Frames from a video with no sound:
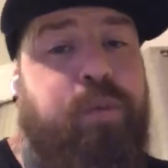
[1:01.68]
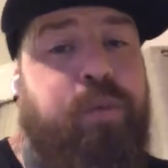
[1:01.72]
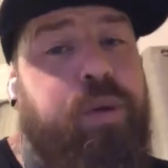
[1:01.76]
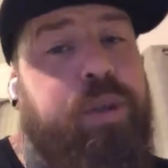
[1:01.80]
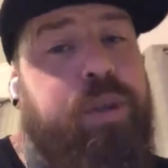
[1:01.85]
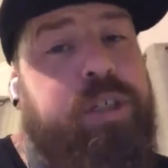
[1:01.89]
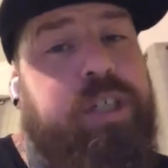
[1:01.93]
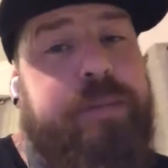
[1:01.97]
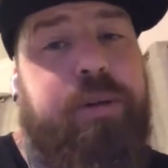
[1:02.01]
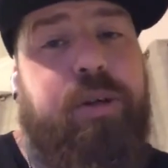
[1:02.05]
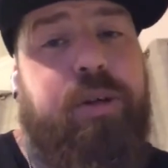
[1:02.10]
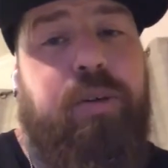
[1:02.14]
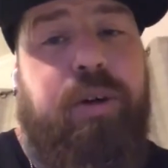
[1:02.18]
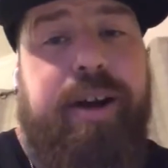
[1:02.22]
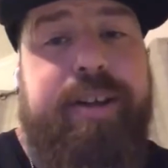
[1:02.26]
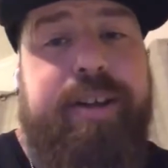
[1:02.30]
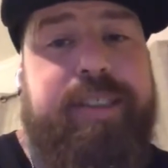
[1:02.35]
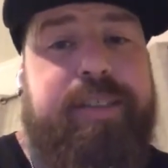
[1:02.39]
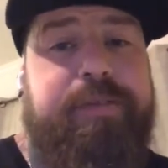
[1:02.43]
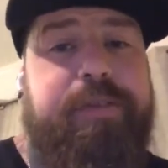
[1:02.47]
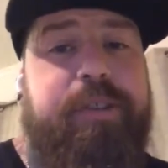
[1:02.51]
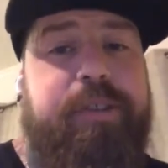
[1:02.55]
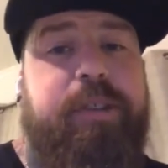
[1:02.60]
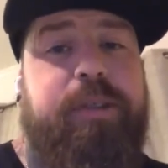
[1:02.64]
I've only come
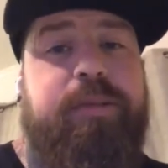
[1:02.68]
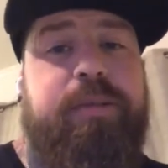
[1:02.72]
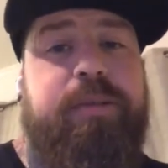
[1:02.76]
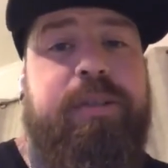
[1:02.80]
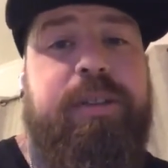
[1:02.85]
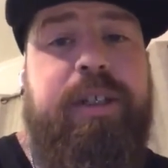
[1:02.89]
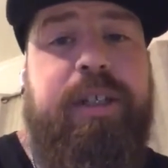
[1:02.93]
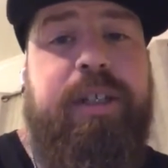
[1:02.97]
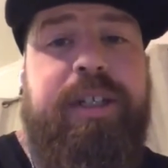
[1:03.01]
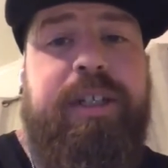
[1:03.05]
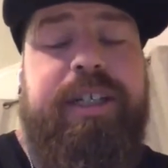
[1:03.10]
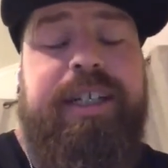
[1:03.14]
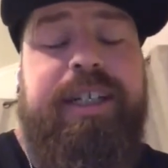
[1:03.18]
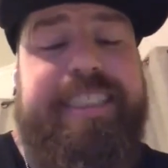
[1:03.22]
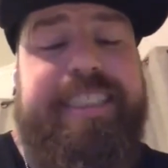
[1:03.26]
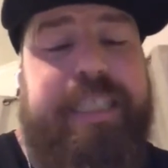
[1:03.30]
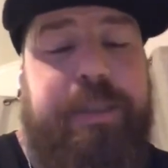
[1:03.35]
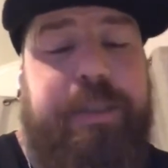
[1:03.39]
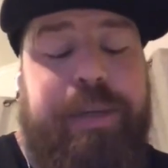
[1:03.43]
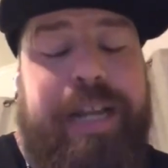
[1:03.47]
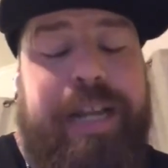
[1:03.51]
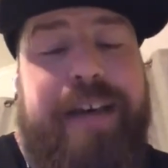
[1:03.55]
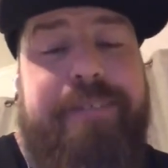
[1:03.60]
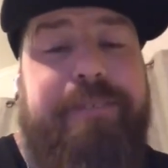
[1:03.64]
across a few. And
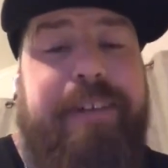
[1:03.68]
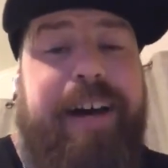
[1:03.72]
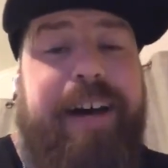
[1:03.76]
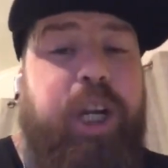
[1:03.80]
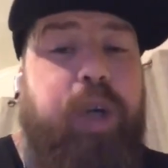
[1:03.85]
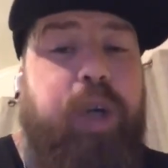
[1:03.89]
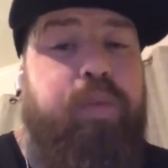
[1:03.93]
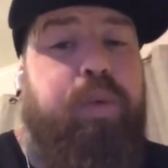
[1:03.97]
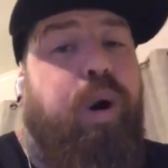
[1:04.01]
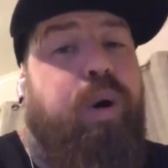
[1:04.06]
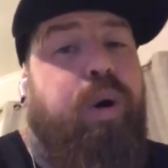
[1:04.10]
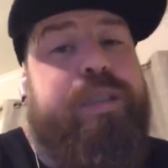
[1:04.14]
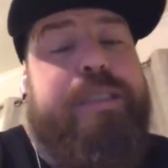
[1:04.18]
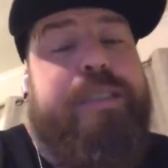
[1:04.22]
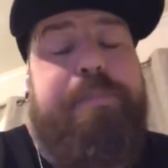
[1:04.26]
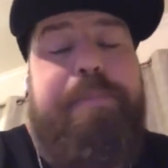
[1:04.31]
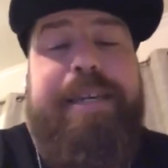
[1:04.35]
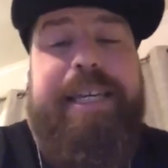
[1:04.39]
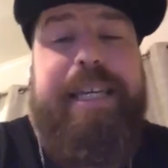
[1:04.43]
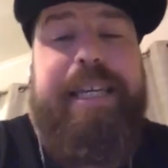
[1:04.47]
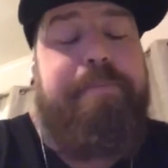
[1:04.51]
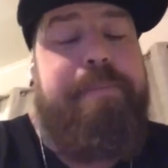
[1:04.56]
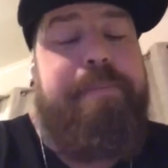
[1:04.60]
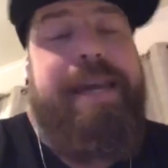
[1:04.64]
see, when I finally rose to
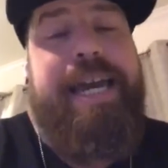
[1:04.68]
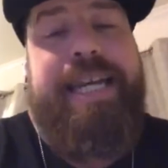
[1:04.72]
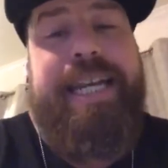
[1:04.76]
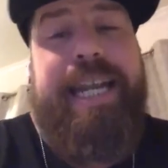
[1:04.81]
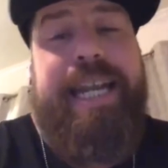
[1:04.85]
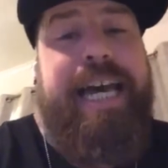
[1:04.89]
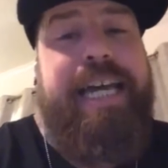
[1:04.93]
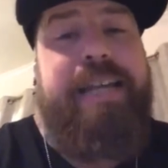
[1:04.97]
be a man,